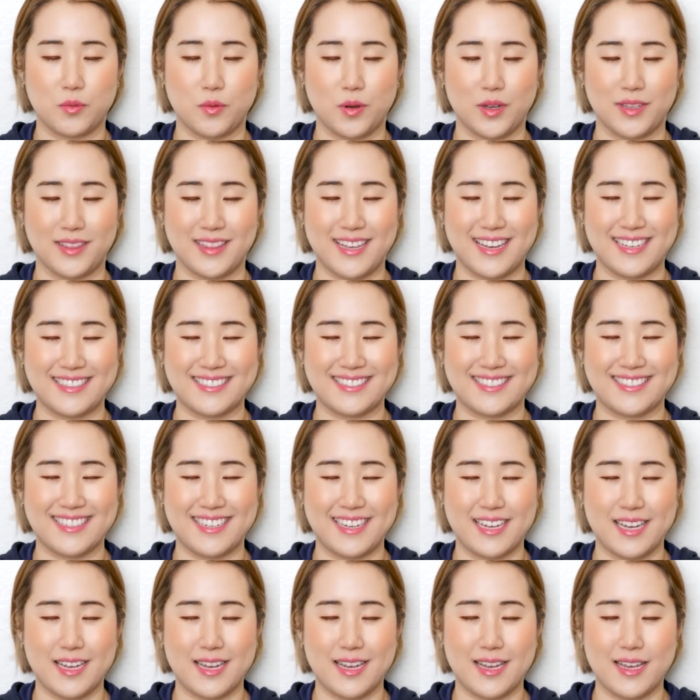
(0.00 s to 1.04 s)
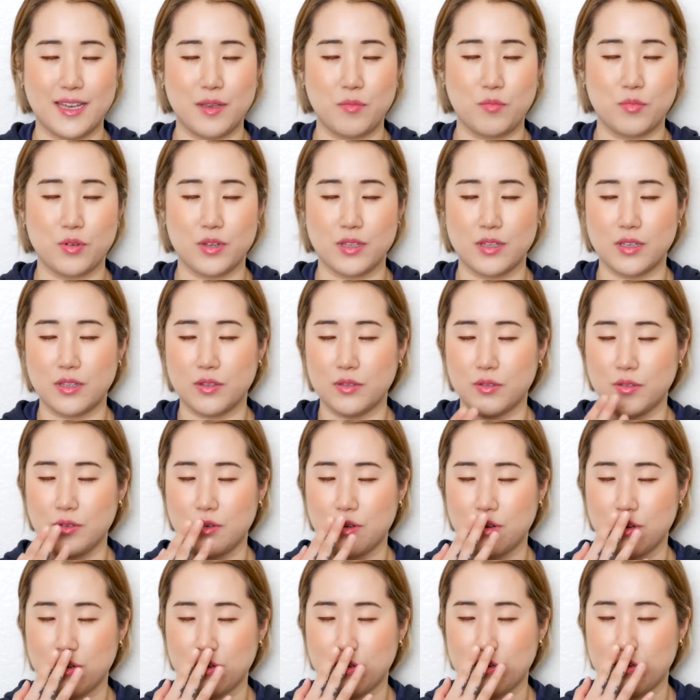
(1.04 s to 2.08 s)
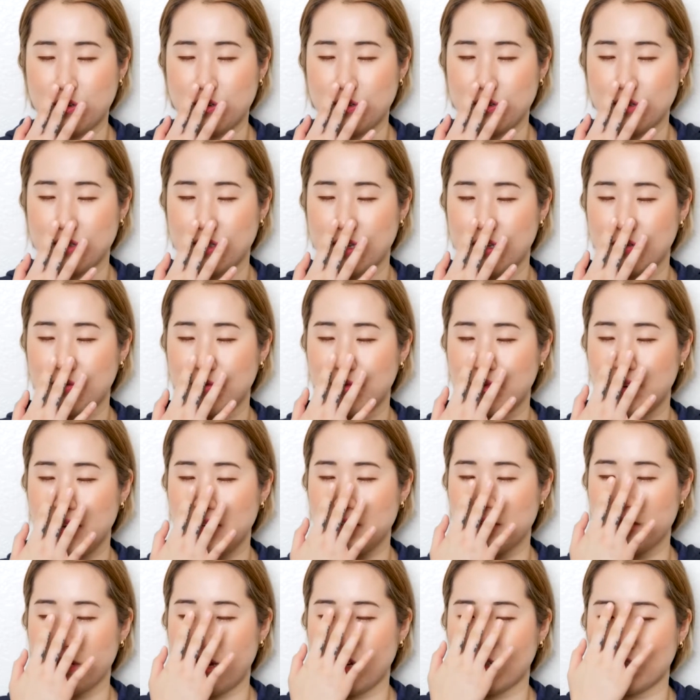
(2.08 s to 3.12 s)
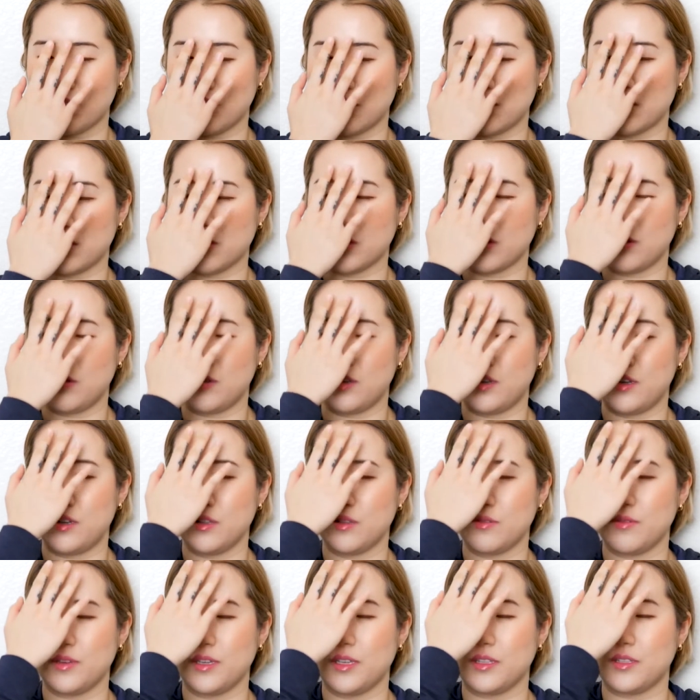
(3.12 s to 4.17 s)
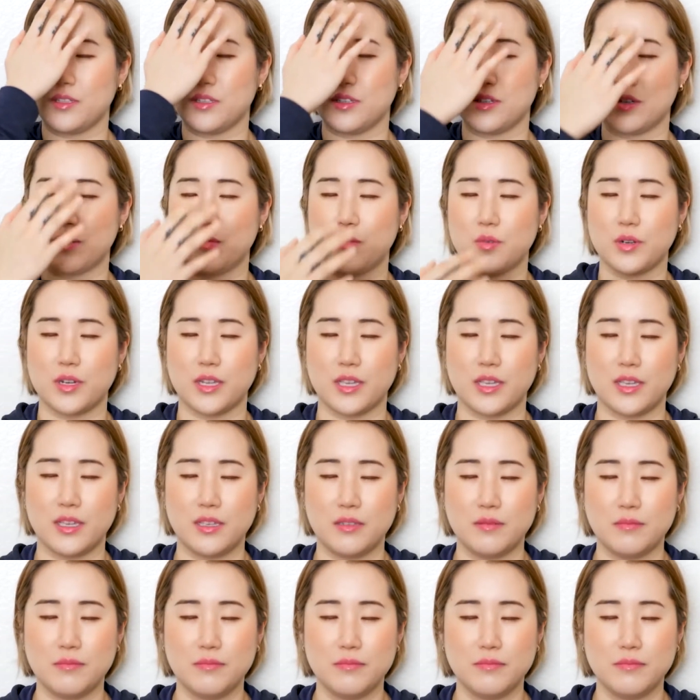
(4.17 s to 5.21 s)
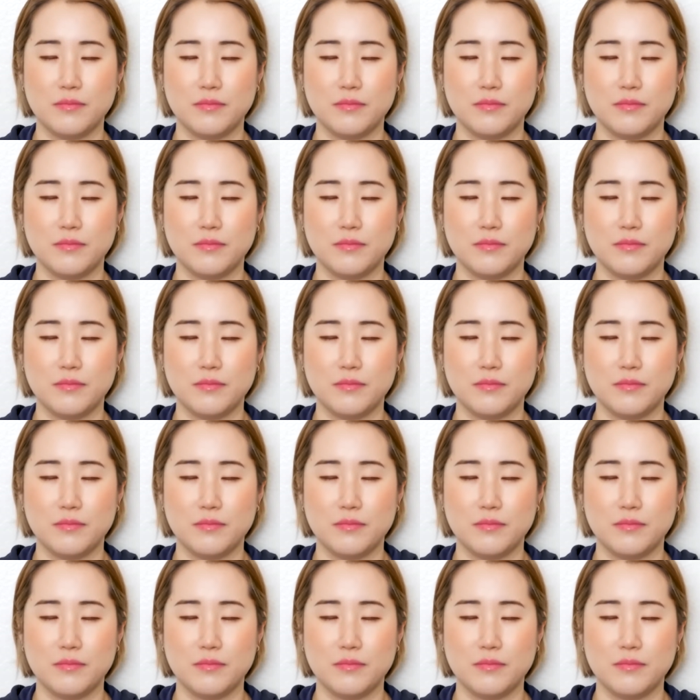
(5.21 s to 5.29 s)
One last time. Breathe in through your nose. Let fresh oxygen go all the way into your brain.